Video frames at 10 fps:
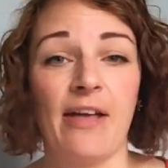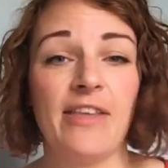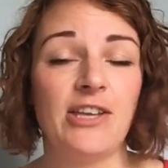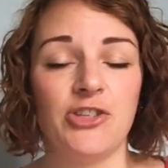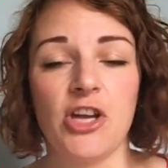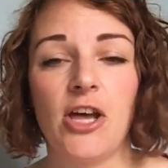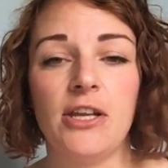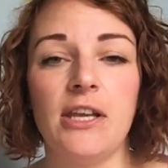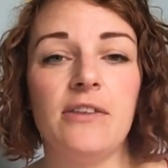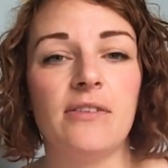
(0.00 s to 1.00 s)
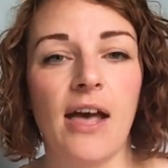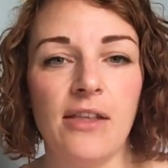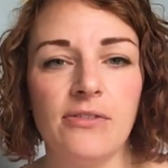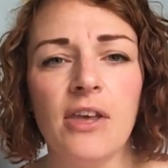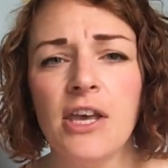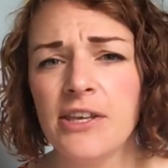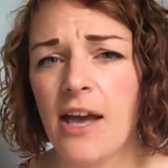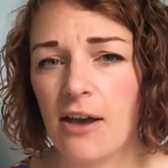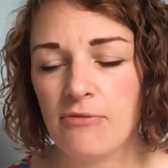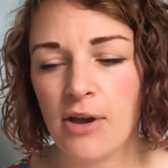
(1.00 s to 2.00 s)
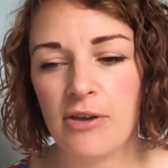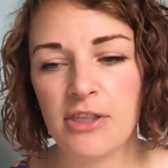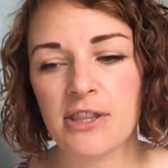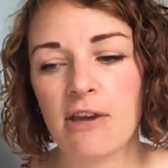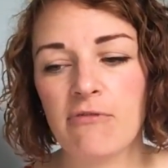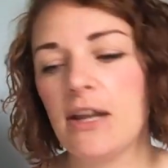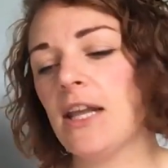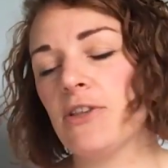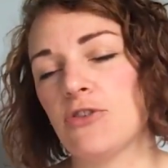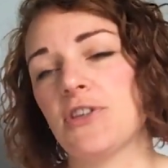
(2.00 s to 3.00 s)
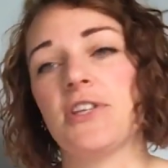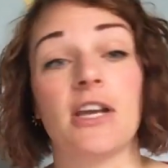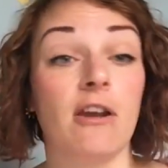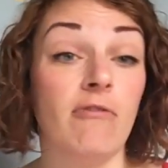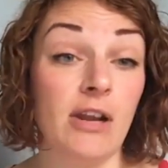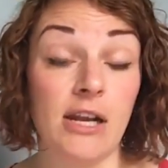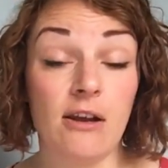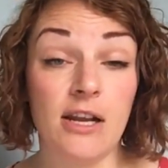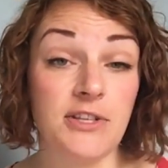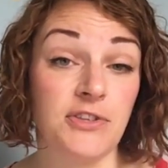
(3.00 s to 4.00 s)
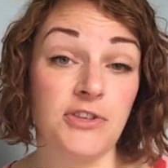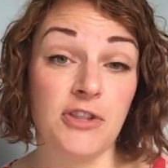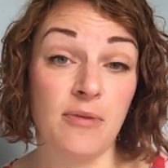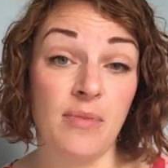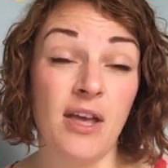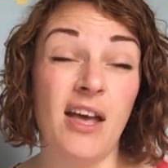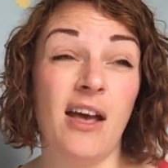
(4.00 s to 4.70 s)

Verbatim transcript: about their journeys. And yeah, I've, I think they're really interesting, and I really like listening to them.